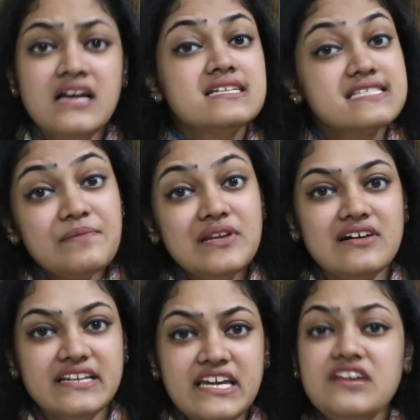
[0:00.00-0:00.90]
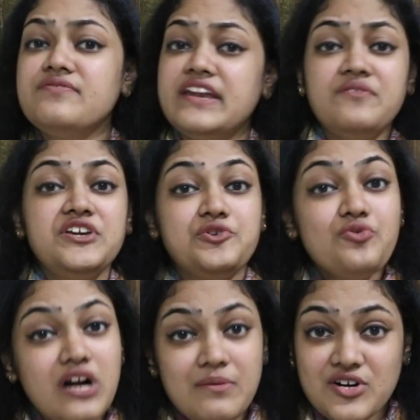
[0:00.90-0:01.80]
Similarly, whenever you
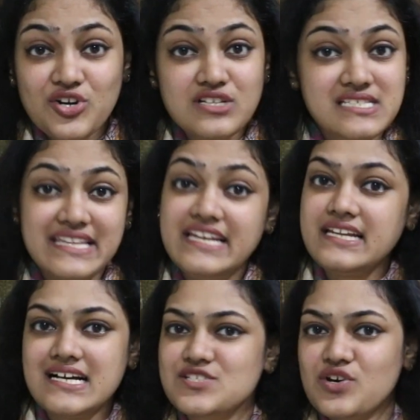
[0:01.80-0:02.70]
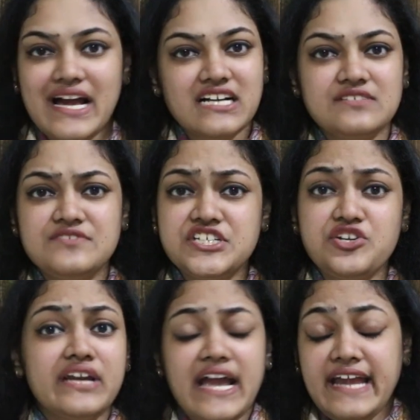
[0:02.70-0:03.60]
come across any task or activity
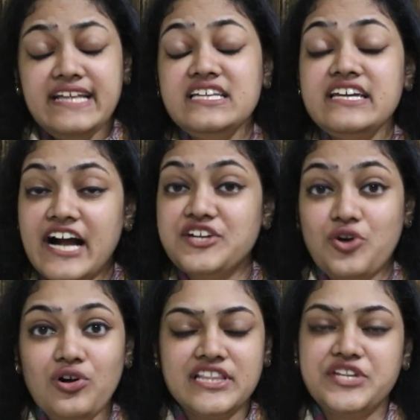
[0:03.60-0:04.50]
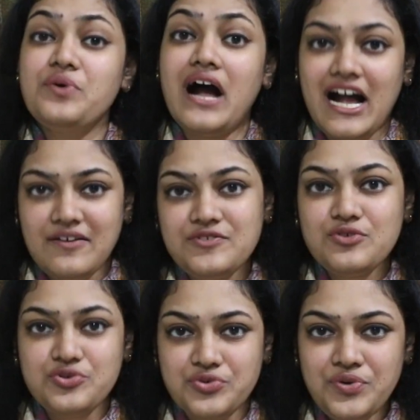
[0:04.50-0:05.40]
or anything at all that you have
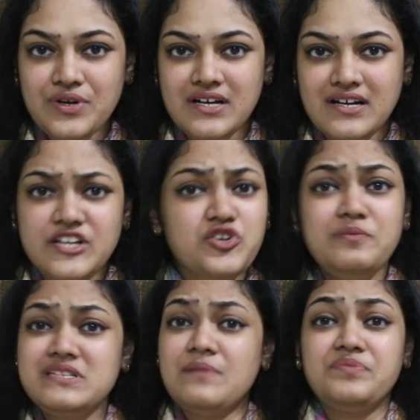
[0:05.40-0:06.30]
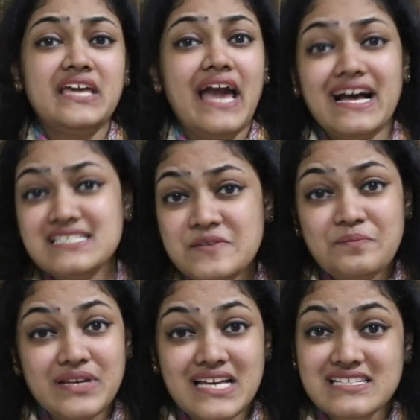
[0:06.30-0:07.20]
to do, it could be something as
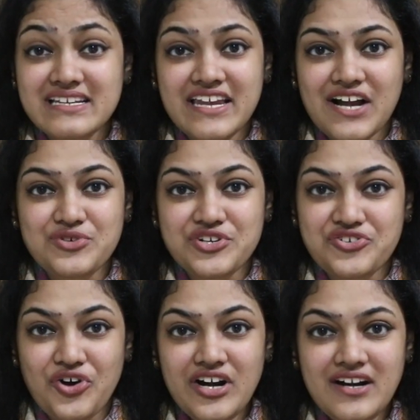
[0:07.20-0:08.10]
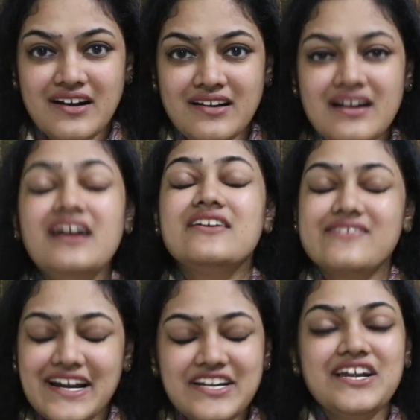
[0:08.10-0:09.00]
simple as cleaning out a drawer,
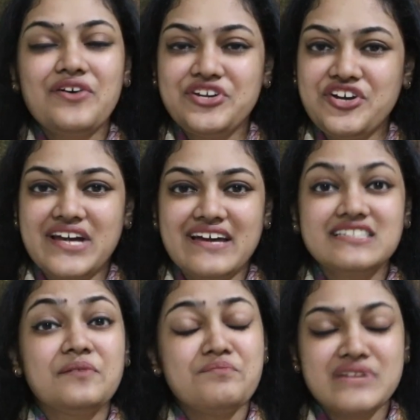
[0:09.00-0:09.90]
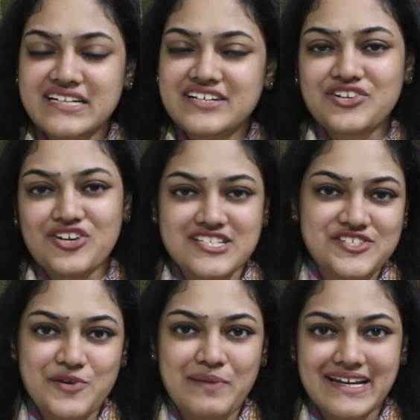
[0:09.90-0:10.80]
write it down in your diary the minute it crosses
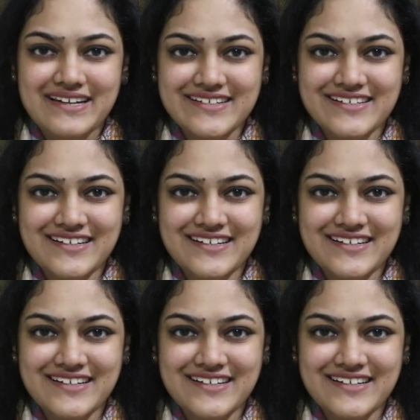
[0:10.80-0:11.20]
your mind.